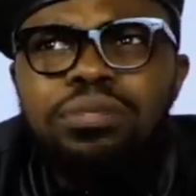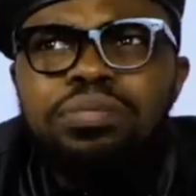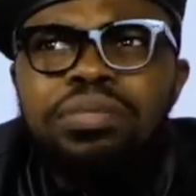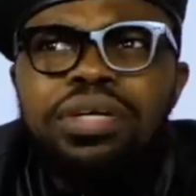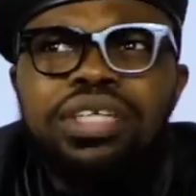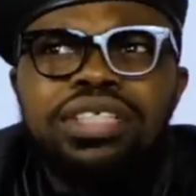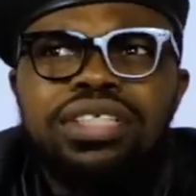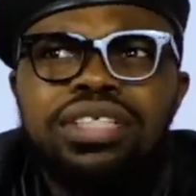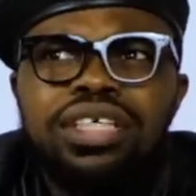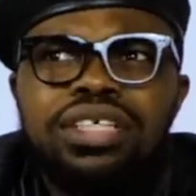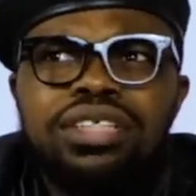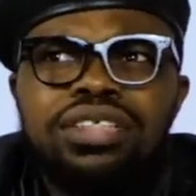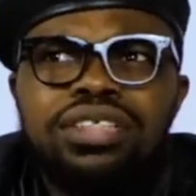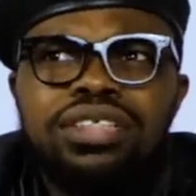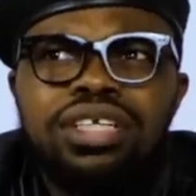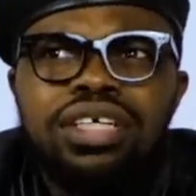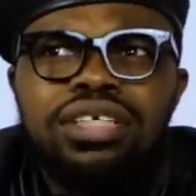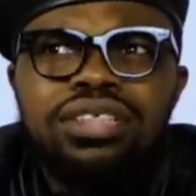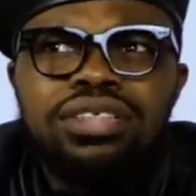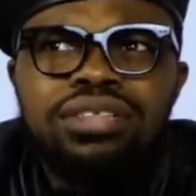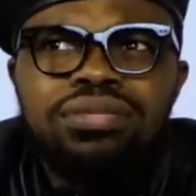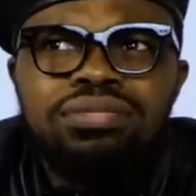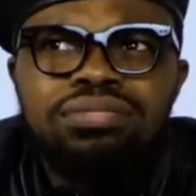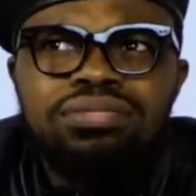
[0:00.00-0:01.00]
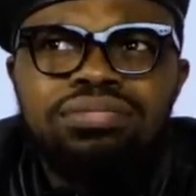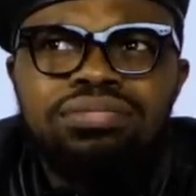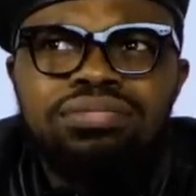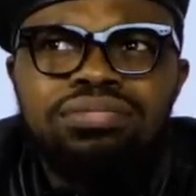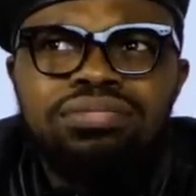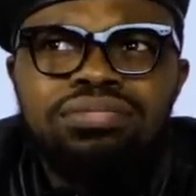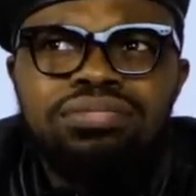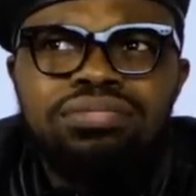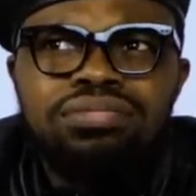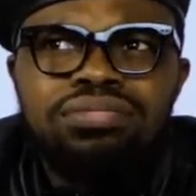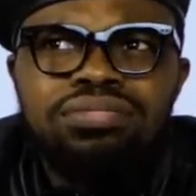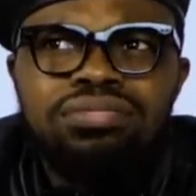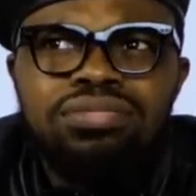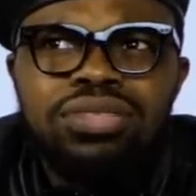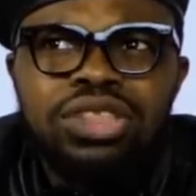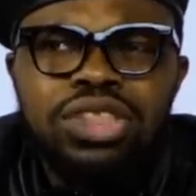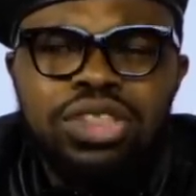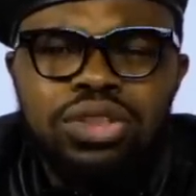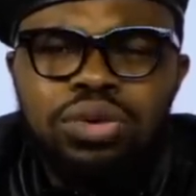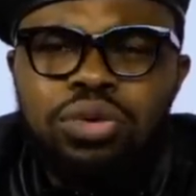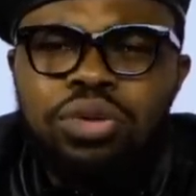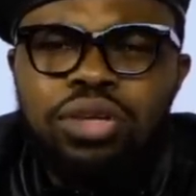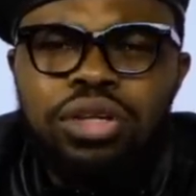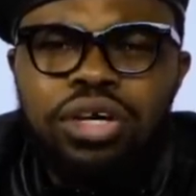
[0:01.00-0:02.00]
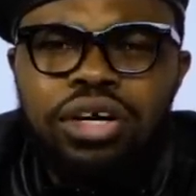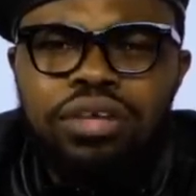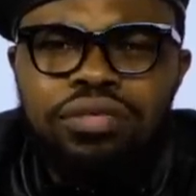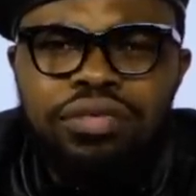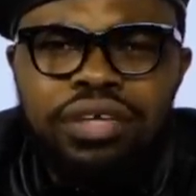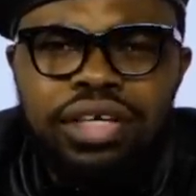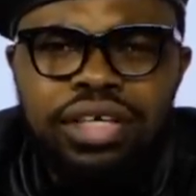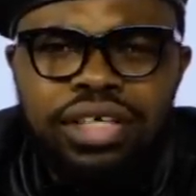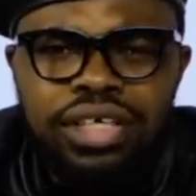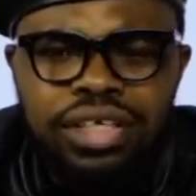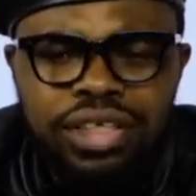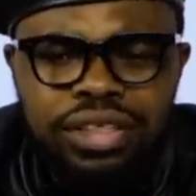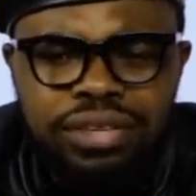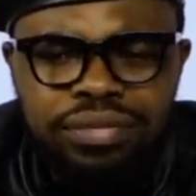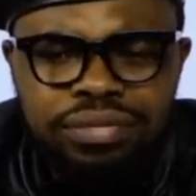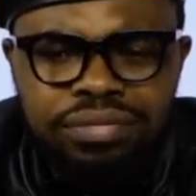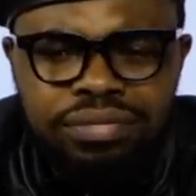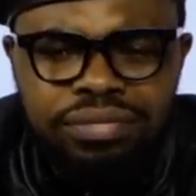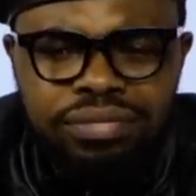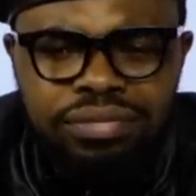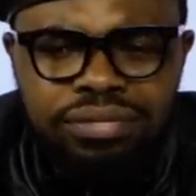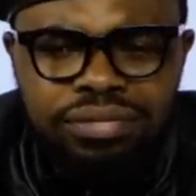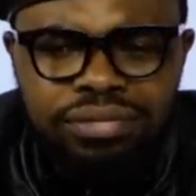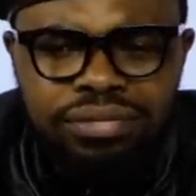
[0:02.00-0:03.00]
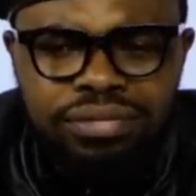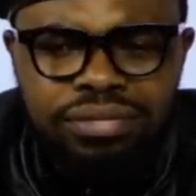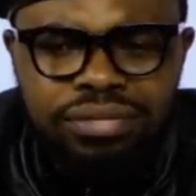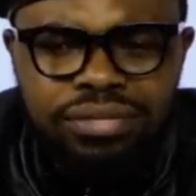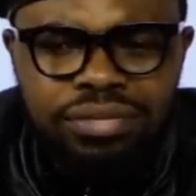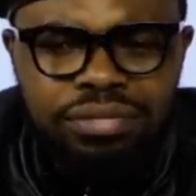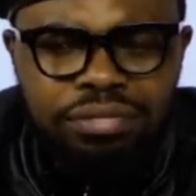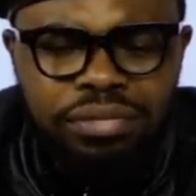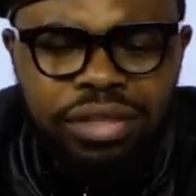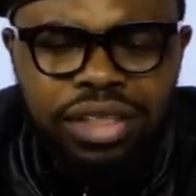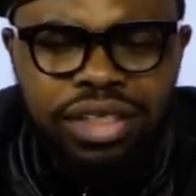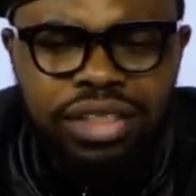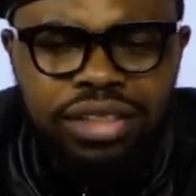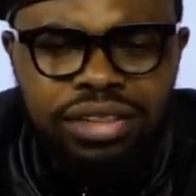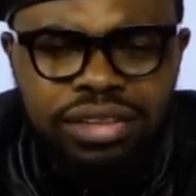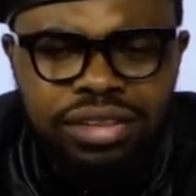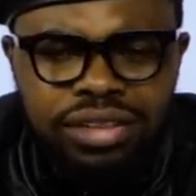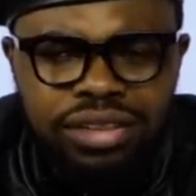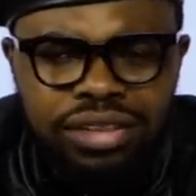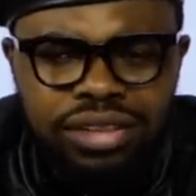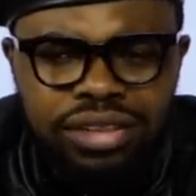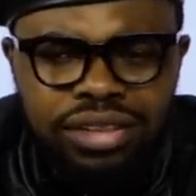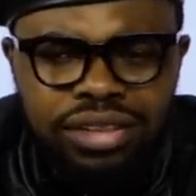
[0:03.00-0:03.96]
patient and so loving, and man,